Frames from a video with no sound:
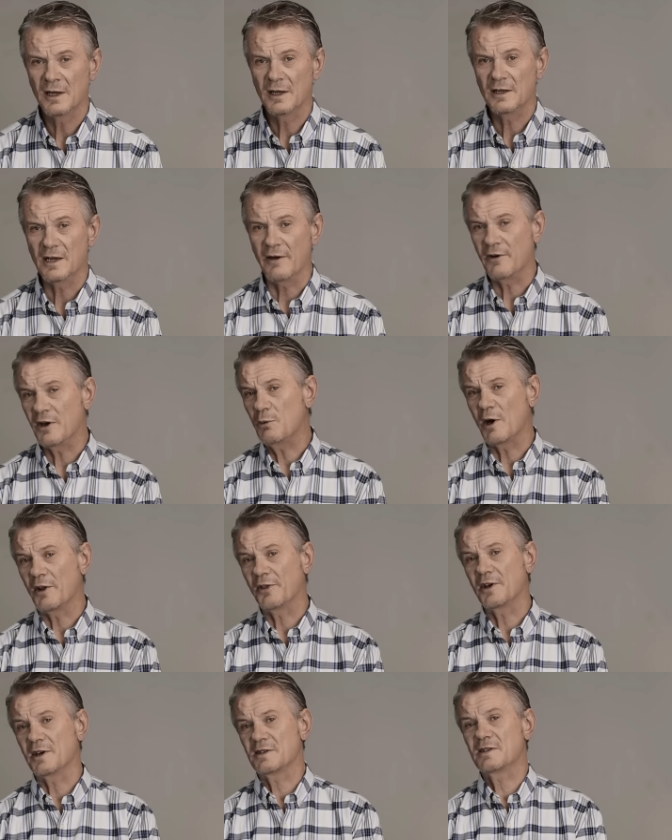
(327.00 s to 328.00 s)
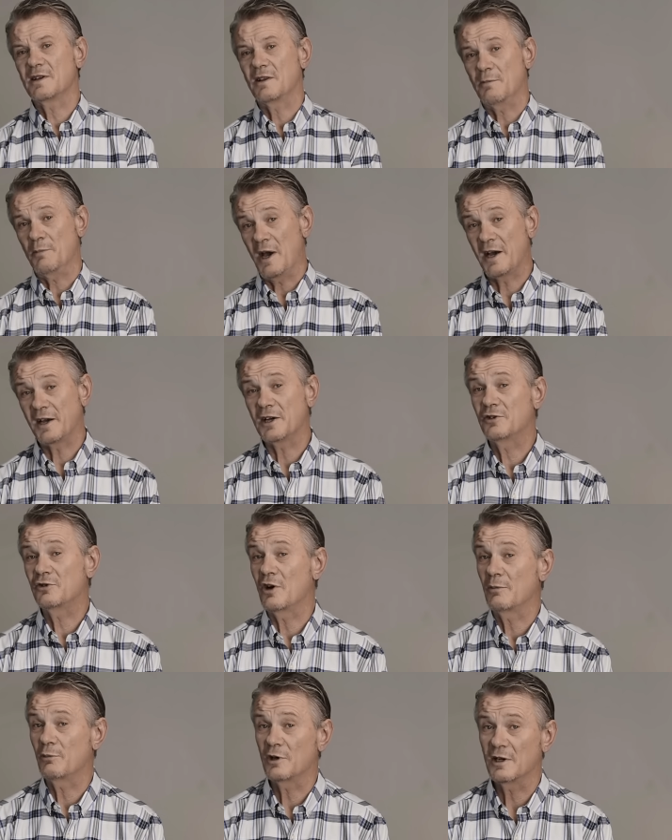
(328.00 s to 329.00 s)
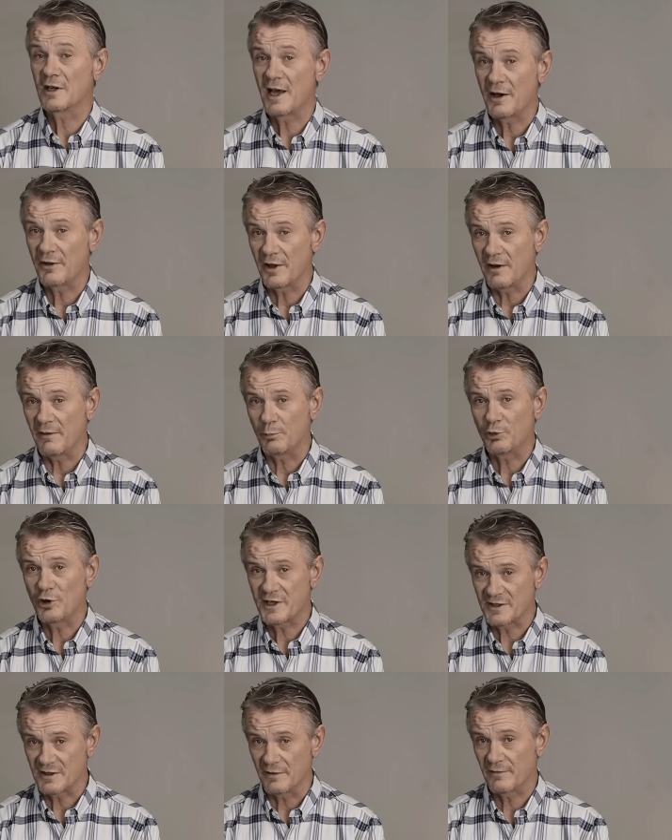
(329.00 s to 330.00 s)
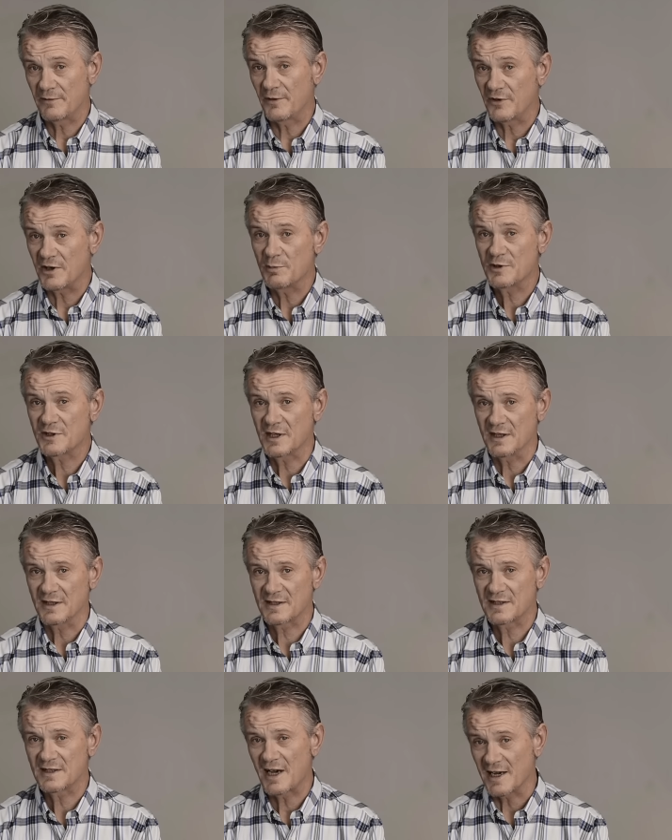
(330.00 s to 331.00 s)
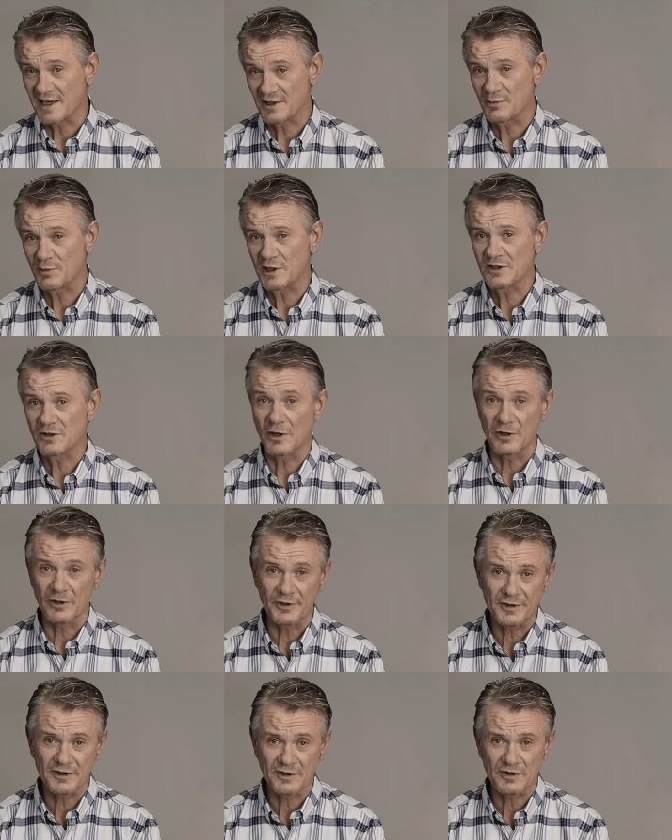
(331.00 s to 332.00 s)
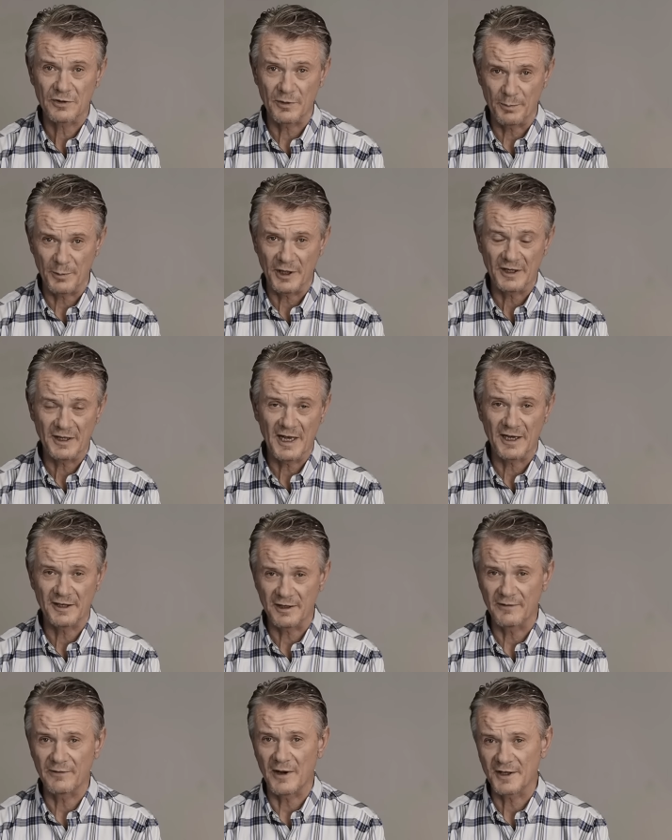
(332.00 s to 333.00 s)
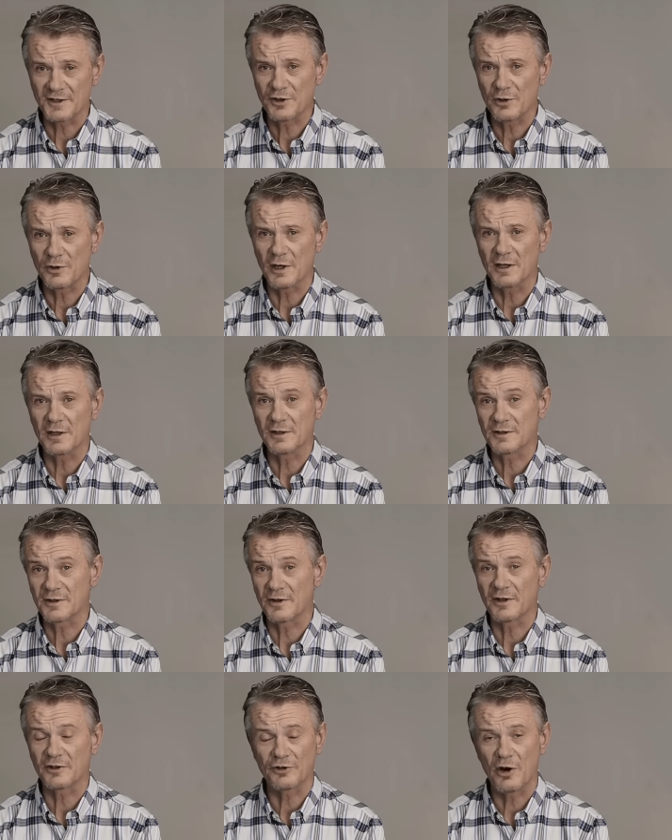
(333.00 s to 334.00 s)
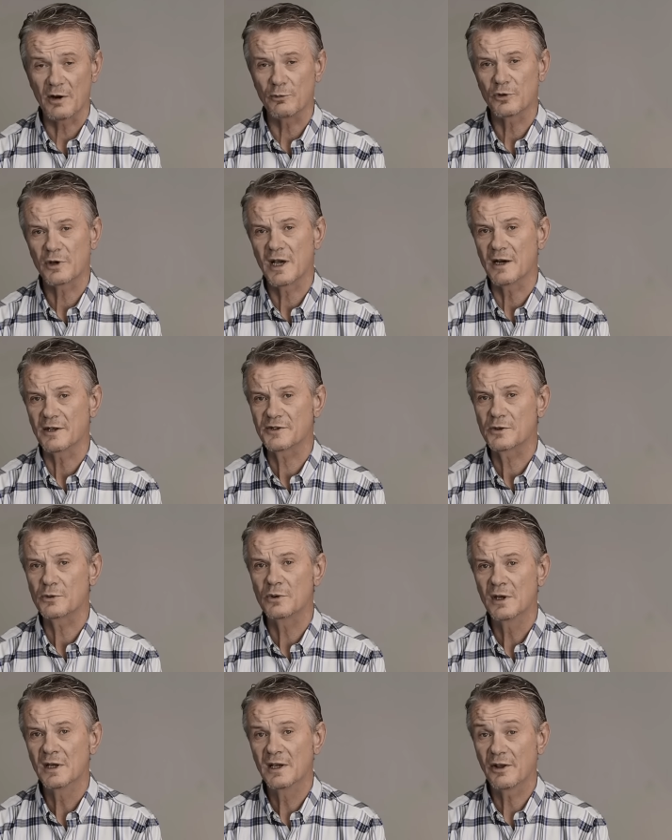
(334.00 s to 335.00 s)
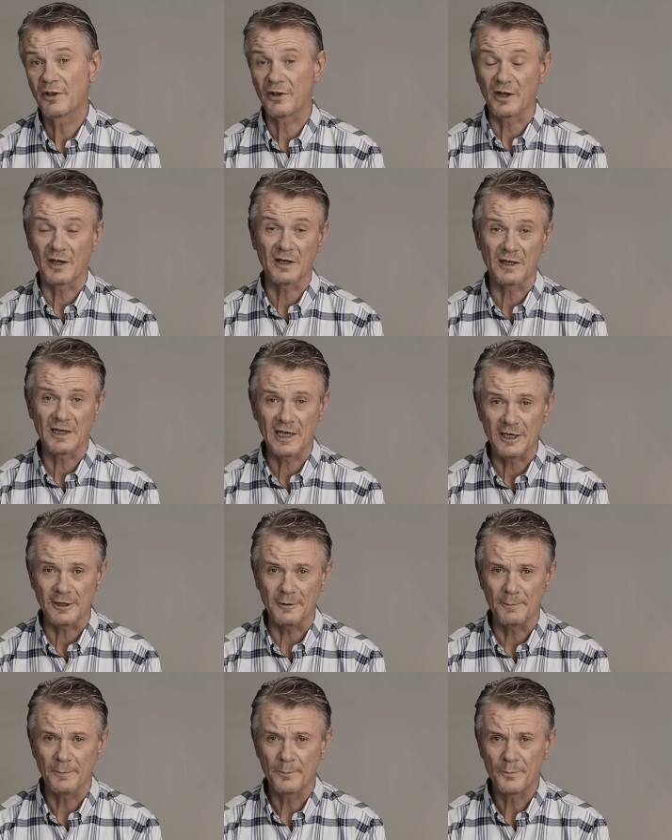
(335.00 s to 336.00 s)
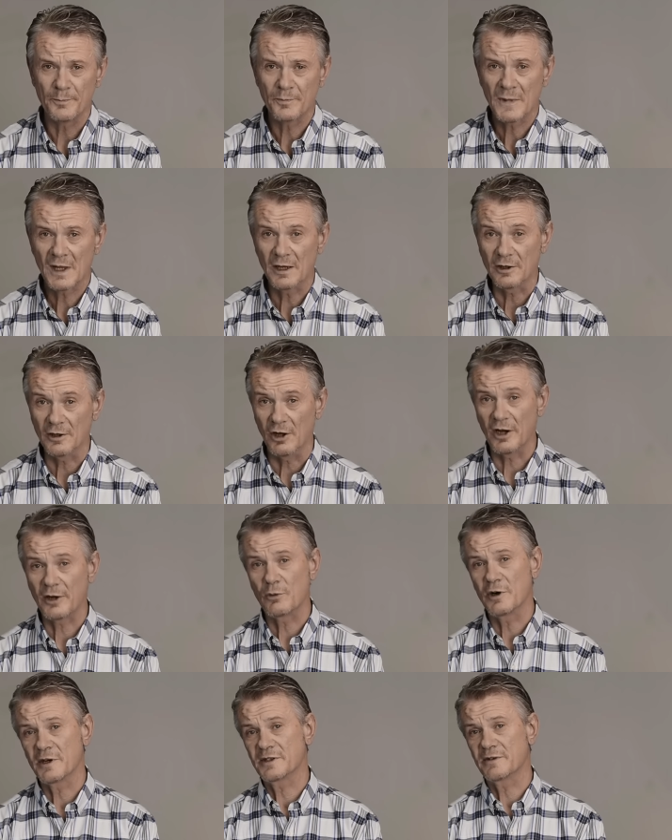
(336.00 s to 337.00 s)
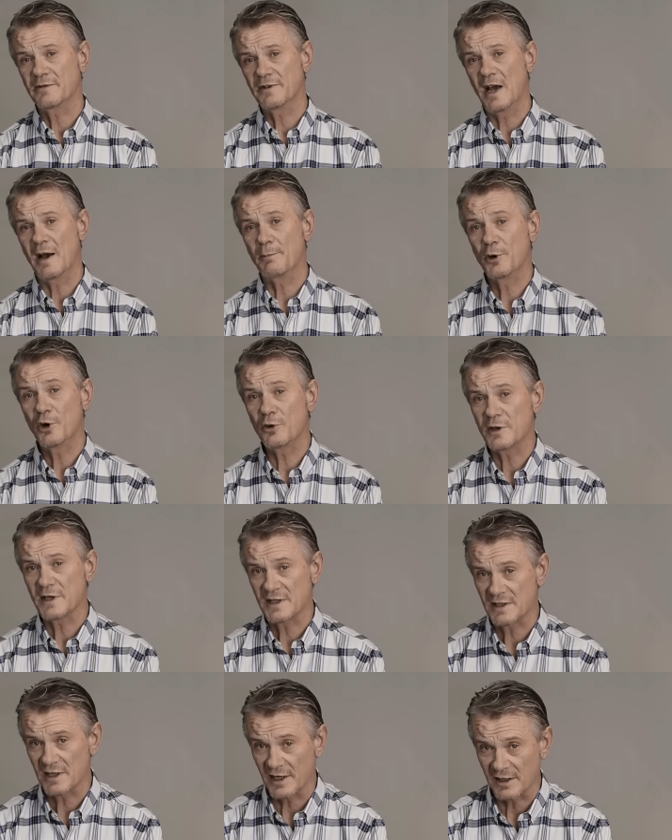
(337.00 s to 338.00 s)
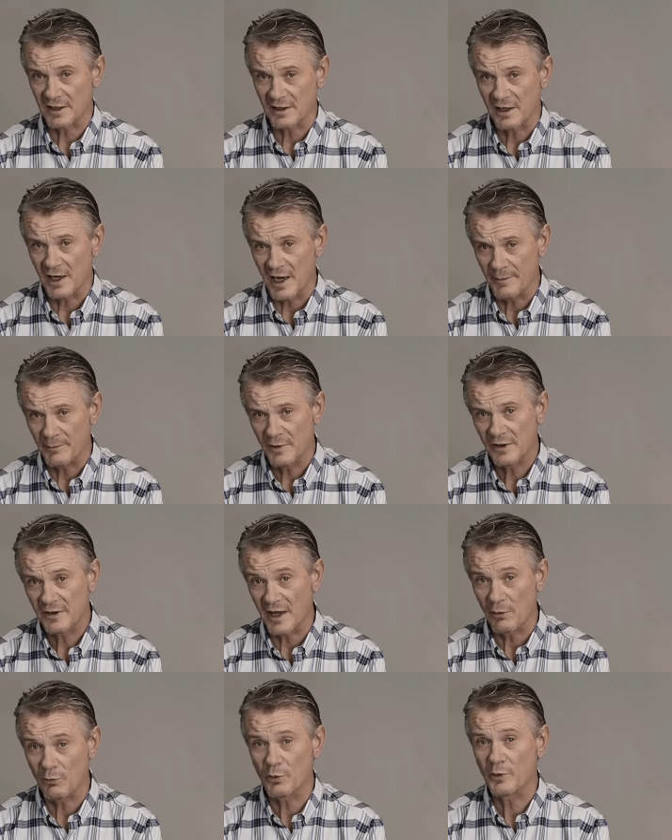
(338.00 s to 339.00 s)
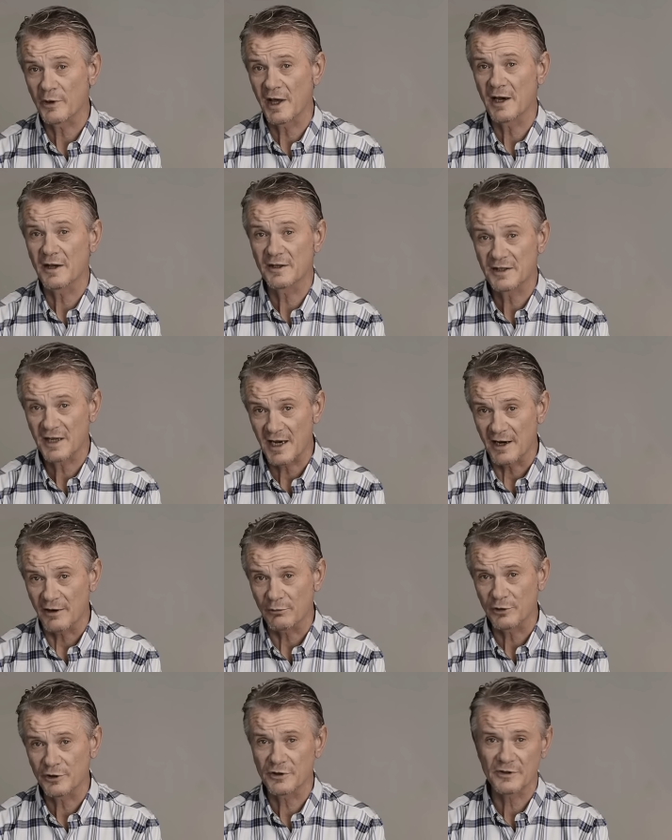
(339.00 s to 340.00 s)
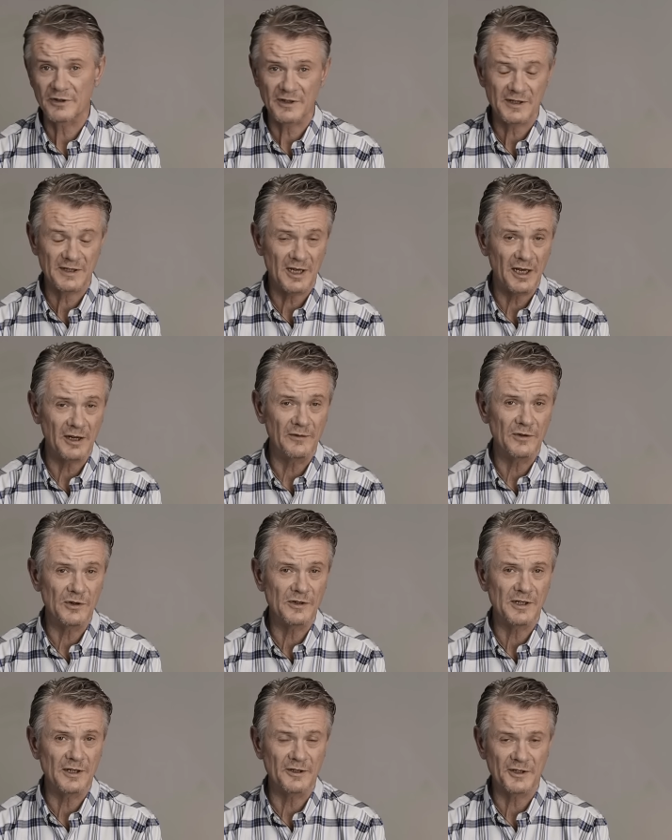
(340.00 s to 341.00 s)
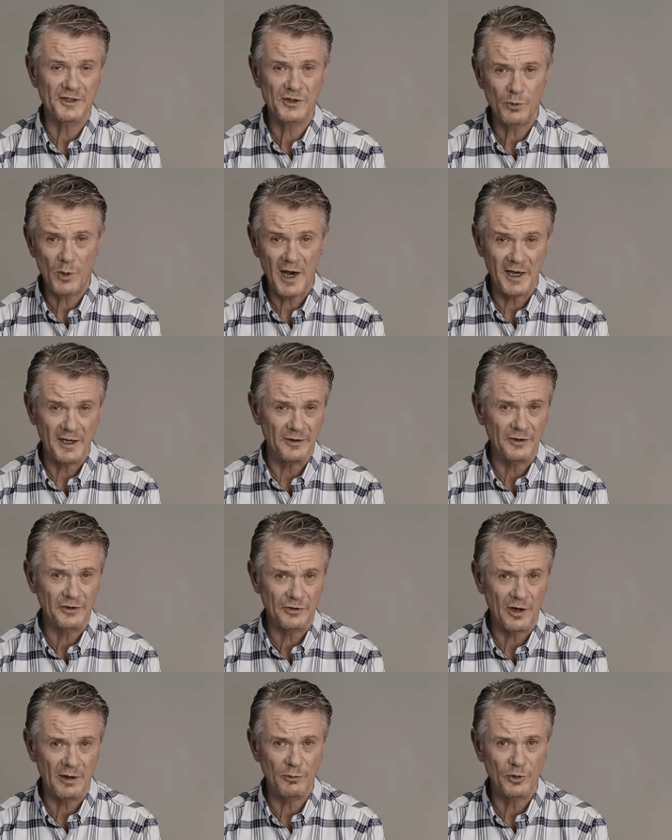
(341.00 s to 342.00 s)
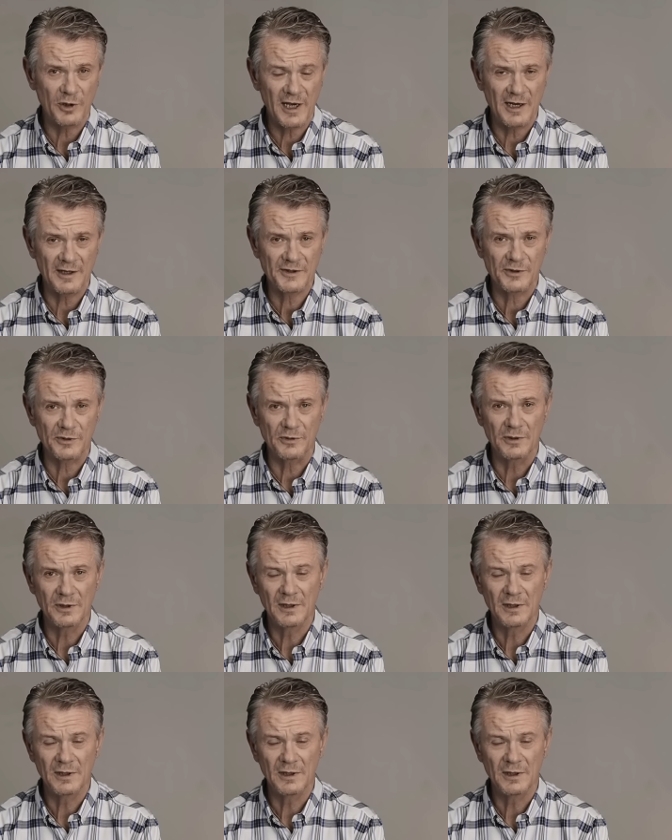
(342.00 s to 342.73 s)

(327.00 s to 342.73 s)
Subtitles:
Now, if anyone thinks that the Maki tribe will allow their present 50% stake to be diluted to admit Ngāti Whātua into the tribal council, think again. And likewise, if Ngāpui stake a claim, that will without doubt reduce the state of New Zealand's sway in the tribal council.